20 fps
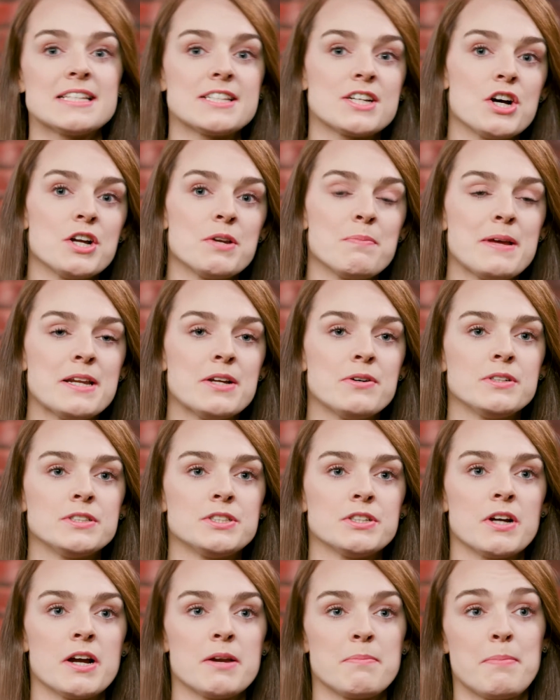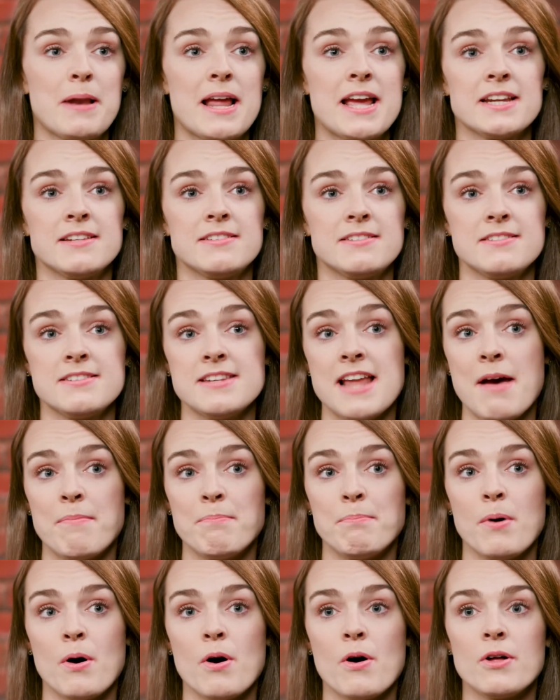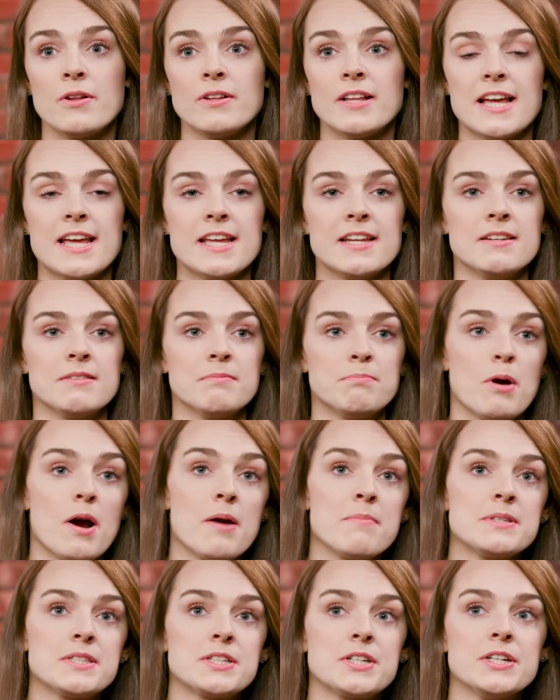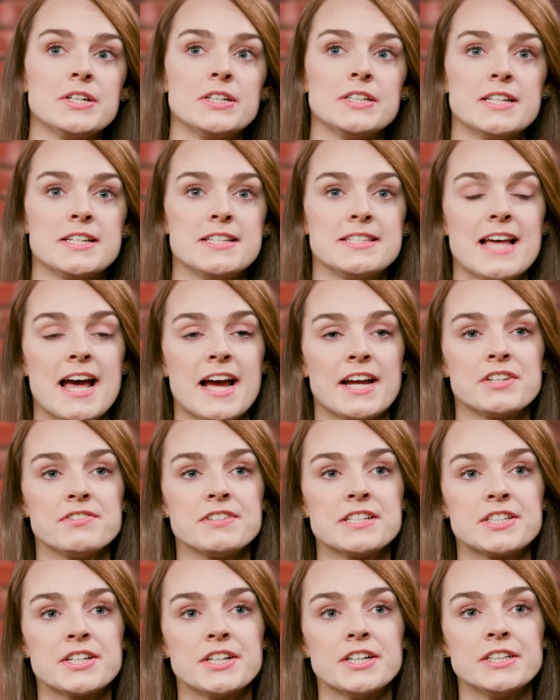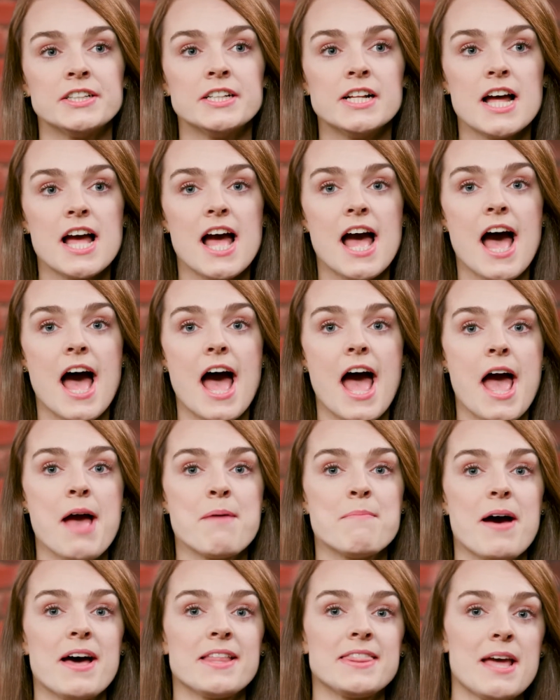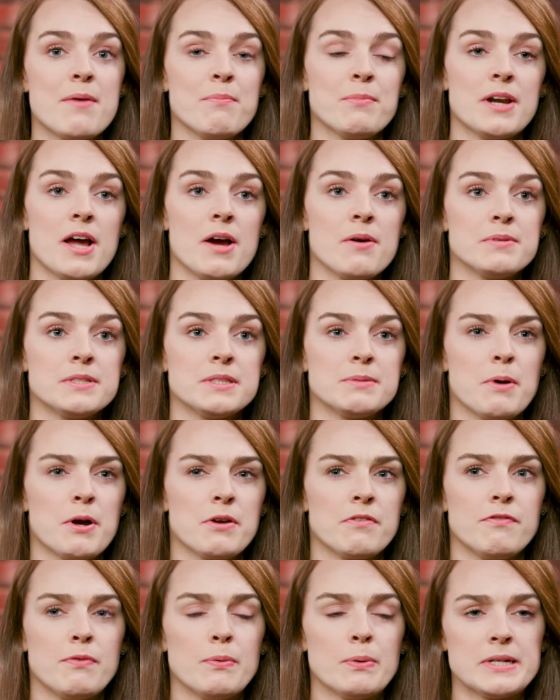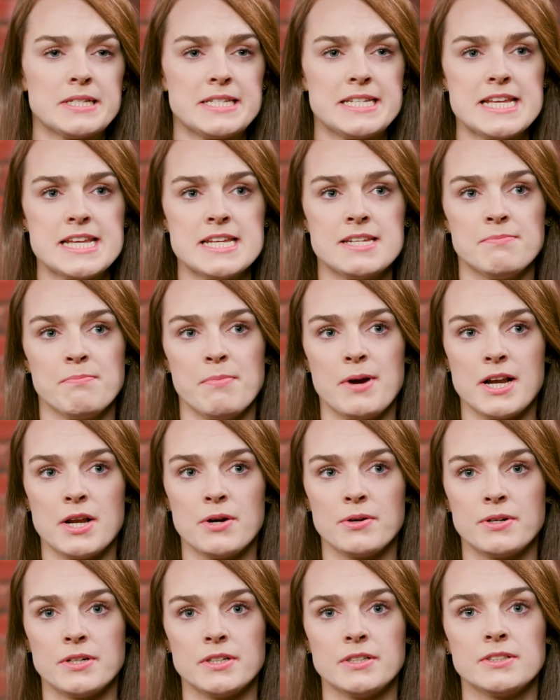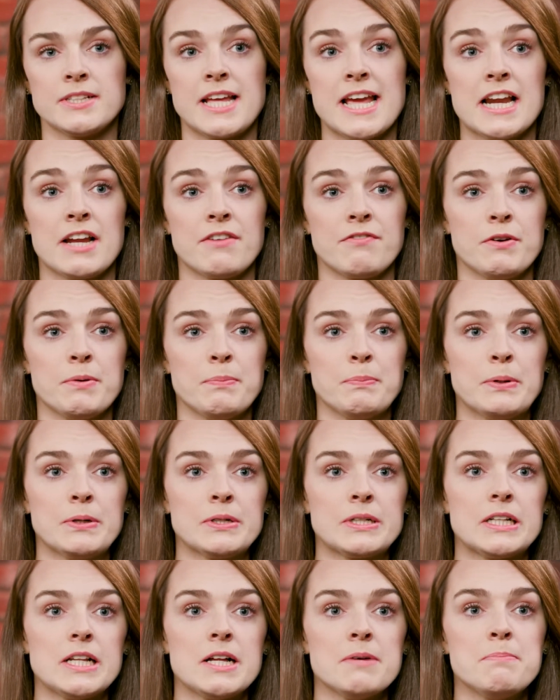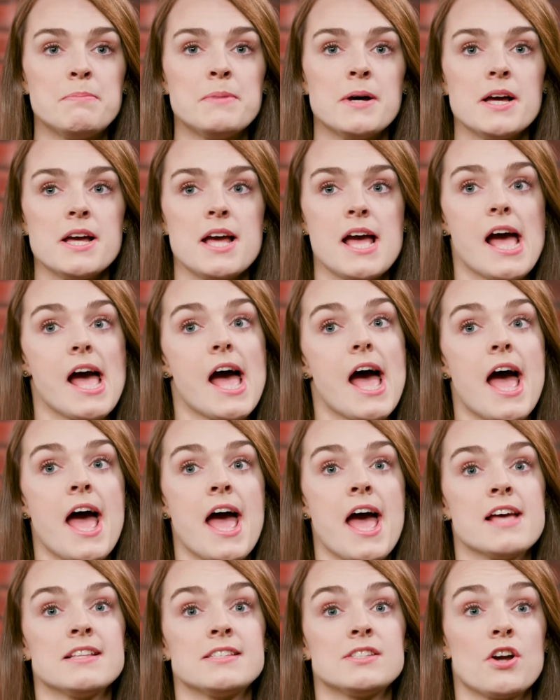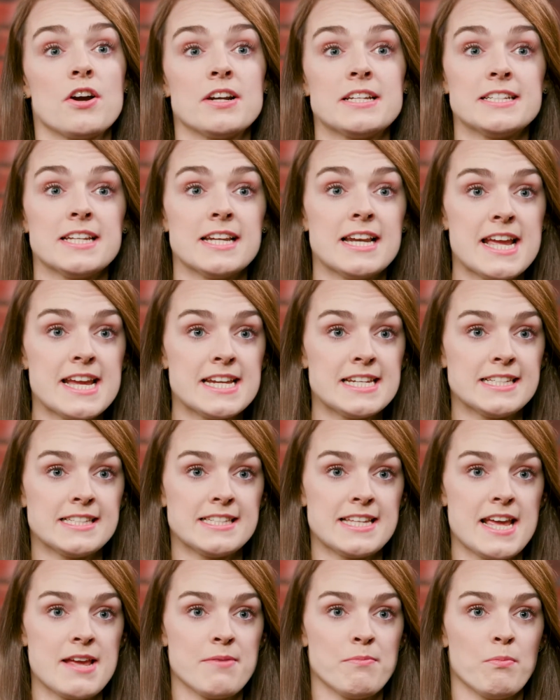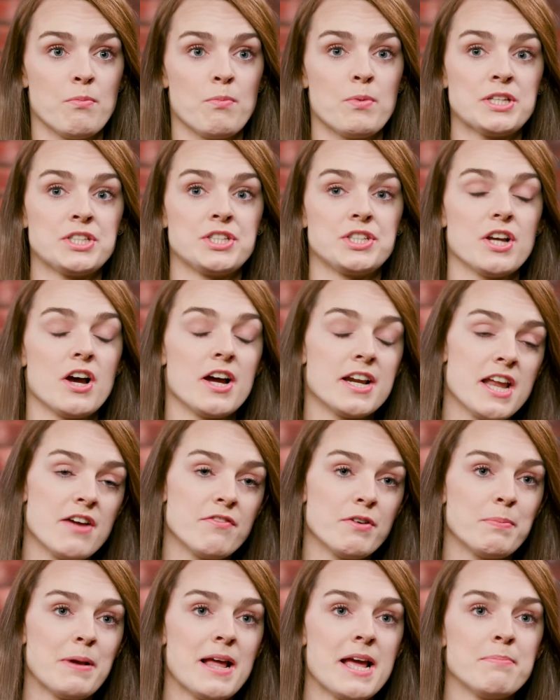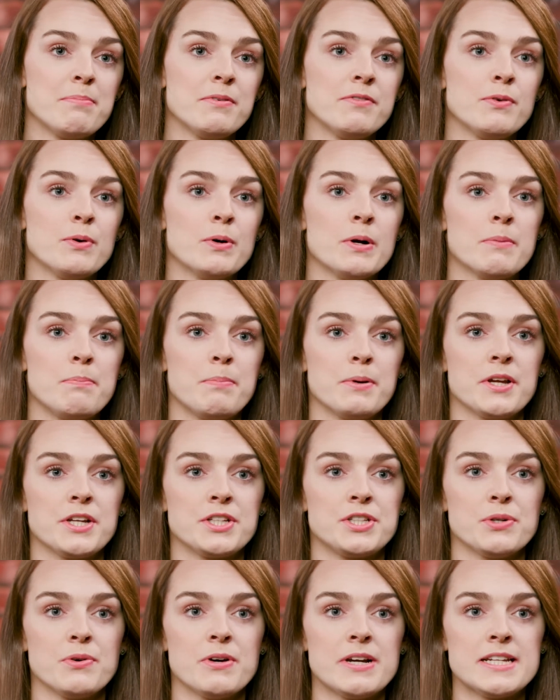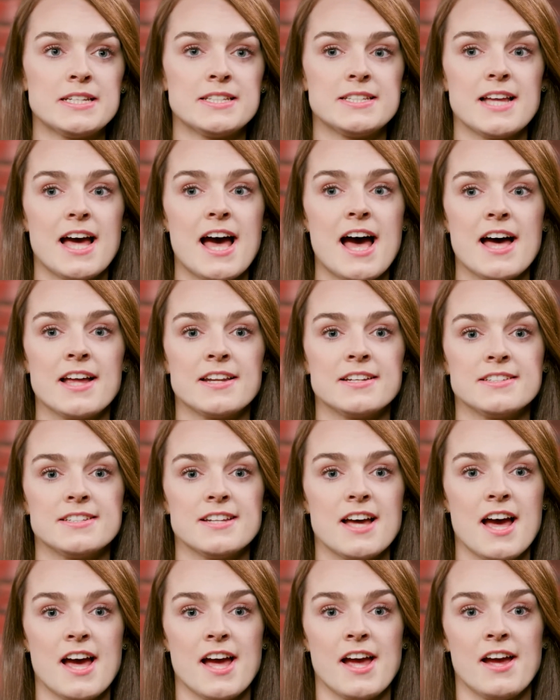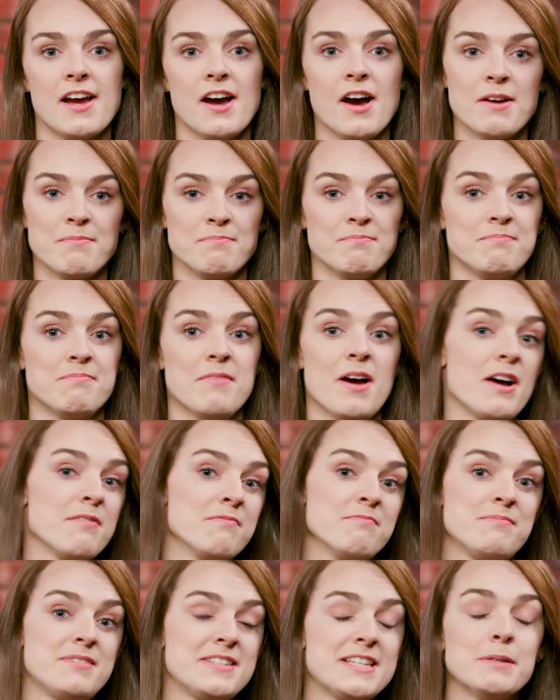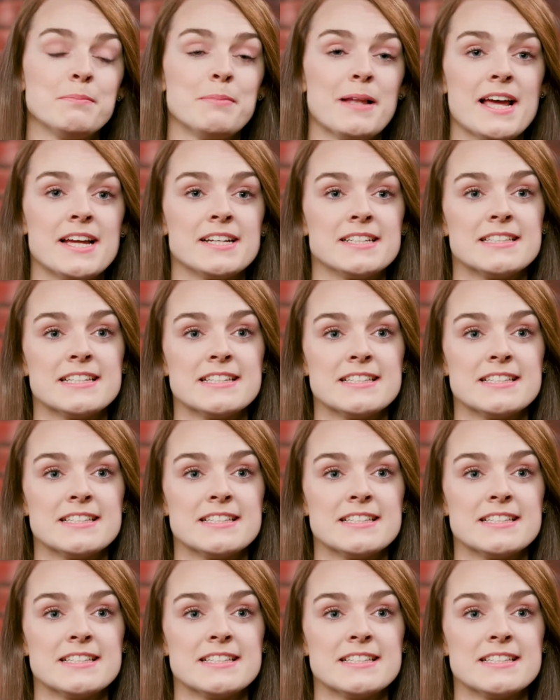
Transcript: as I got a bit older, I'd played netball in primary school and secondary school. Um, and then when I was about 14, my local Gaelic football club uh, started a ladies team, which I'd never played before, but I joined and uh, I'm, I'm still playing to